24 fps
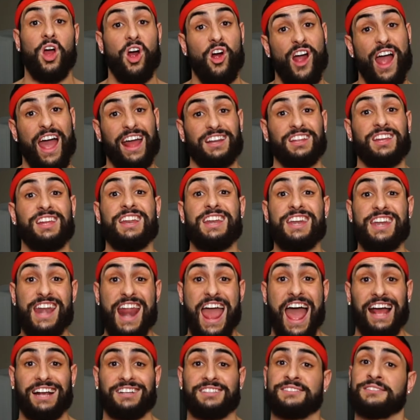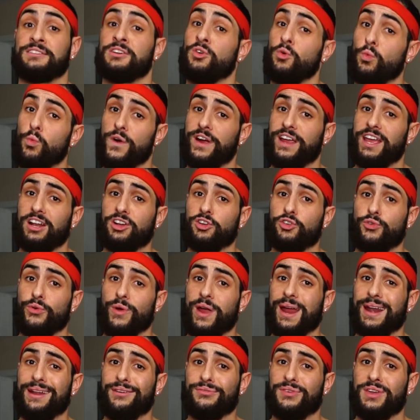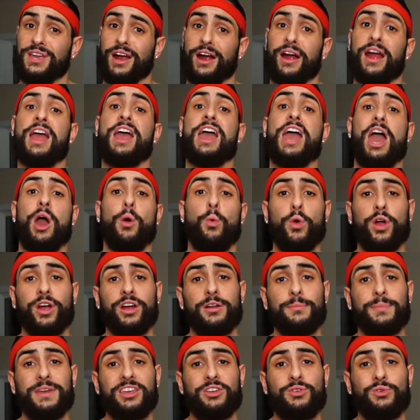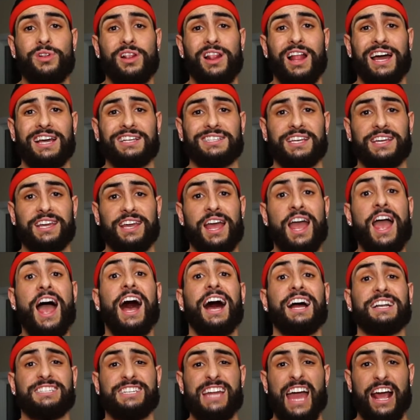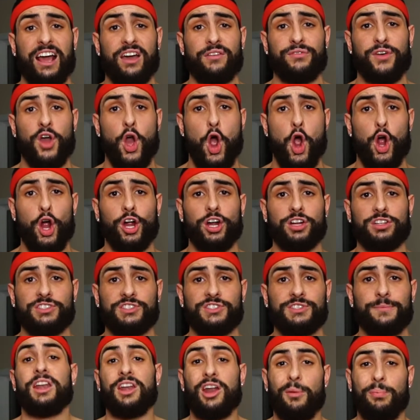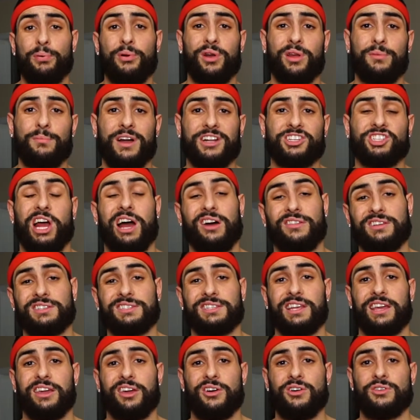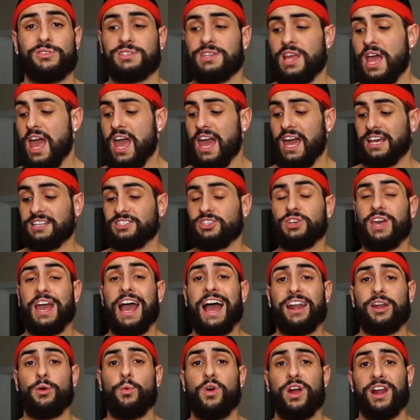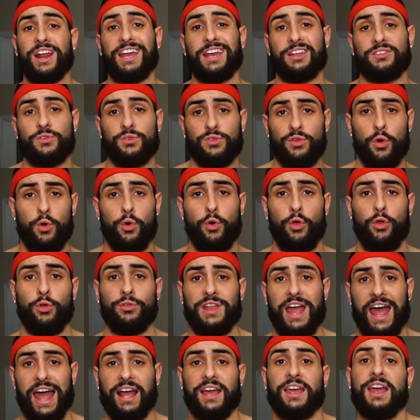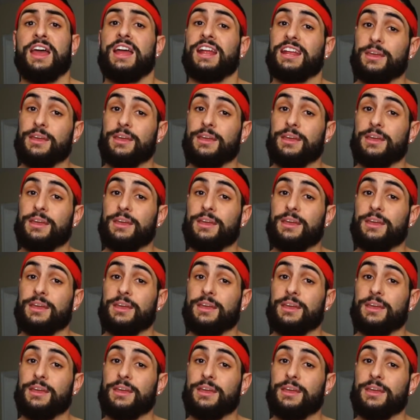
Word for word: All right, next. We're getting creative here, and we're gonna be utilizing a deck of cards. Now, pretty much how this thing goes is you kinda wanna get through the whole deck.